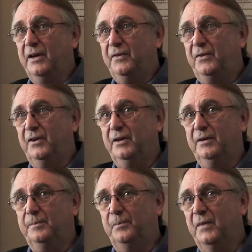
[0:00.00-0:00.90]
look
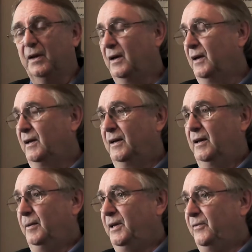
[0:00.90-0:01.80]
after,
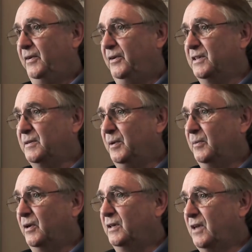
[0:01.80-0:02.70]
I mean it varies a
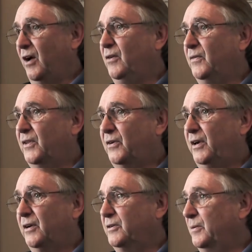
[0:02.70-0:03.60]
bit, it's over
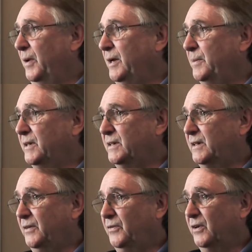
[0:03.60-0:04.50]
300
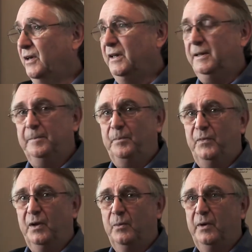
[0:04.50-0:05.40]
babies, definitely.
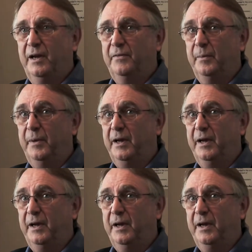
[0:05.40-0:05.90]
So we have